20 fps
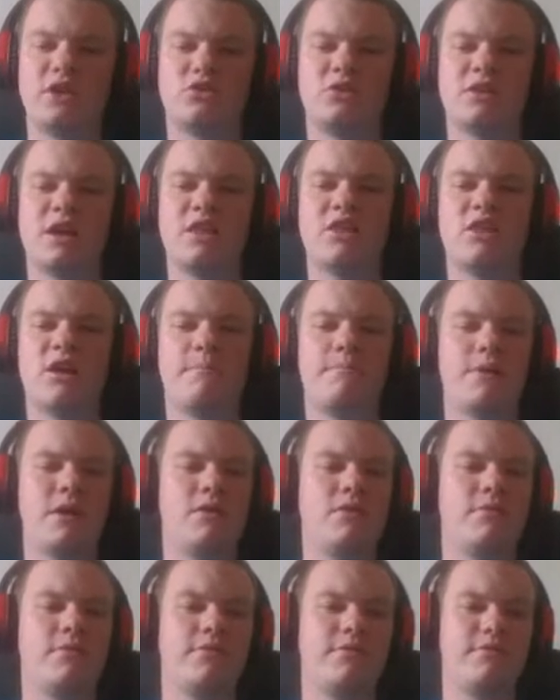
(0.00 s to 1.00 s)
so he's ended up
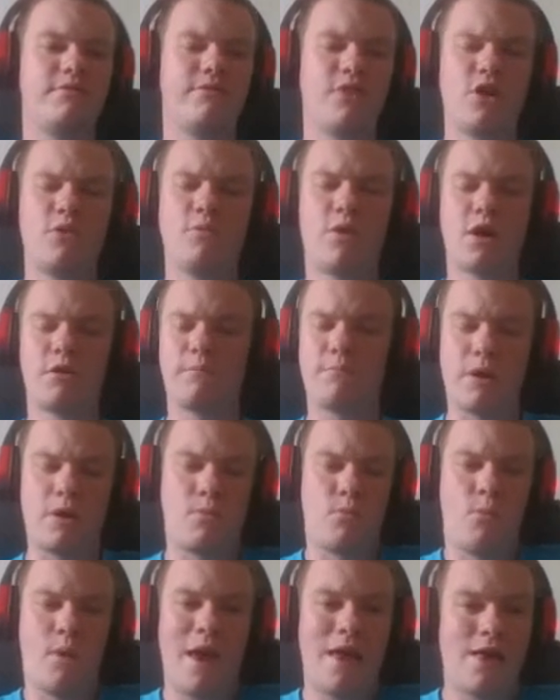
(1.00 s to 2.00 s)
being footwork
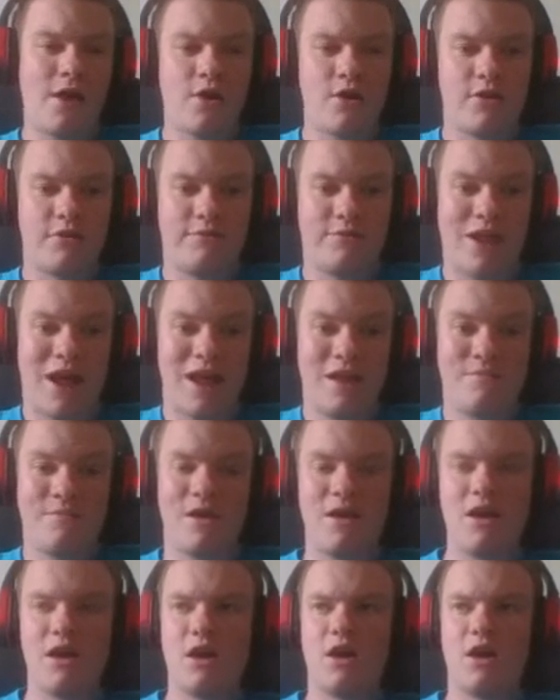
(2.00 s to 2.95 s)
being well out of time